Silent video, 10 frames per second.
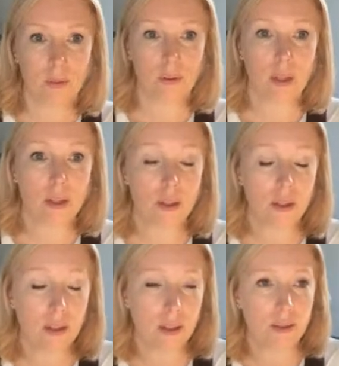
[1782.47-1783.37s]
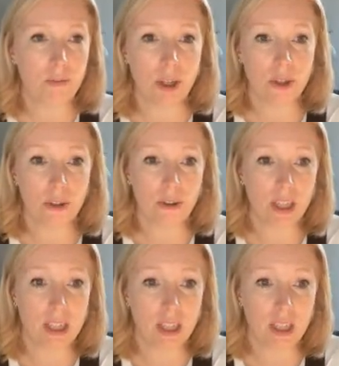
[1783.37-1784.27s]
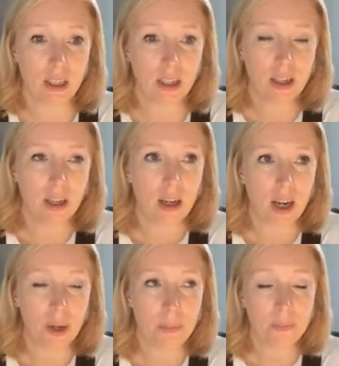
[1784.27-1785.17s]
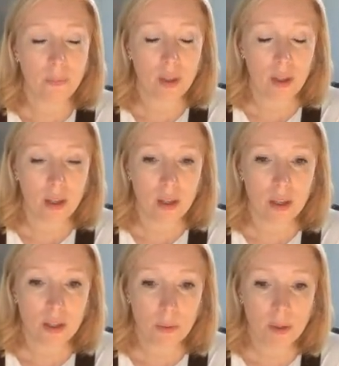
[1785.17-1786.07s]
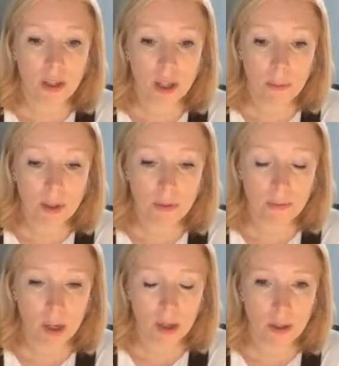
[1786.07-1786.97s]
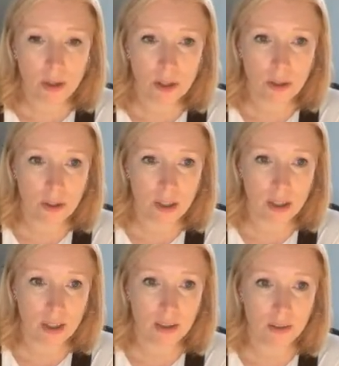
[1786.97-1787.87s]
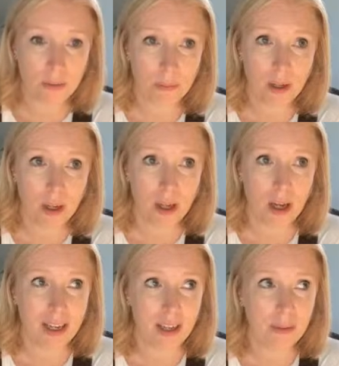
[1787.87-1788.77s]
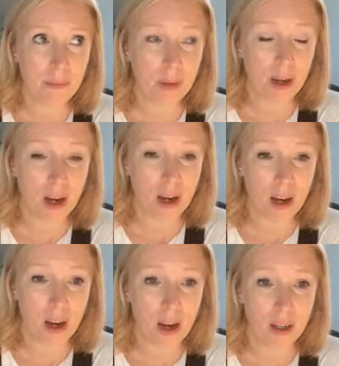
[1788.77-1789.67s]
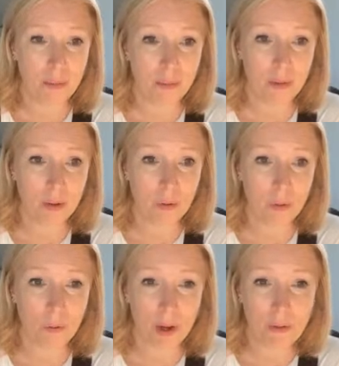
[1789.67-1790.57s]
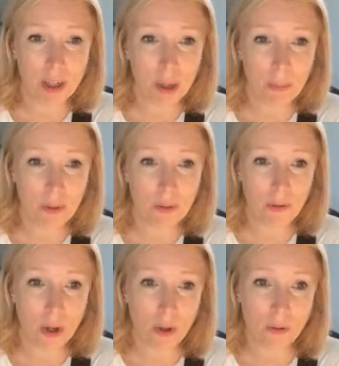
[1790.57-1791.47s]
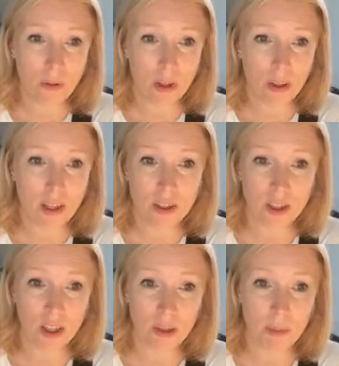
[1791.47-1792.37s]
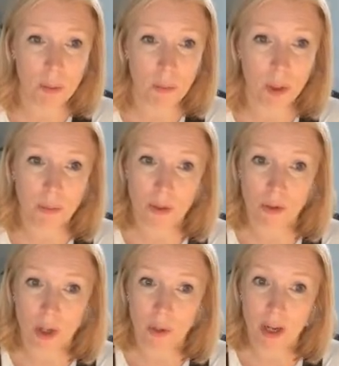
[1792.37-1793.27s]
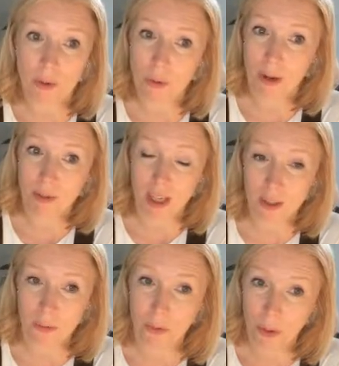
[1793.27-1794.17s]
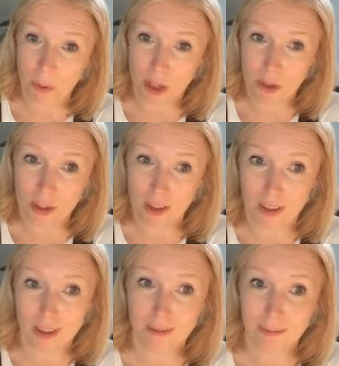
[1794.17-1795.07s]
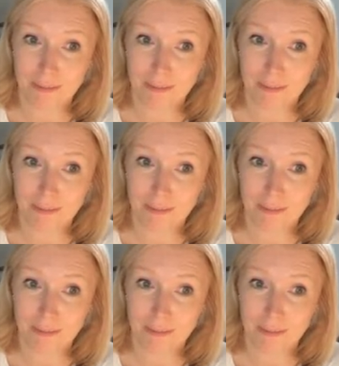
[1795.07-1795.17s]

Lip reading: Oh, that's good. That's reassuring, isn't it? So in terms of usage of the system, I'm if I ring up on the phone, they're just going to give me an appointment straight away, or do I have to answer all the questions?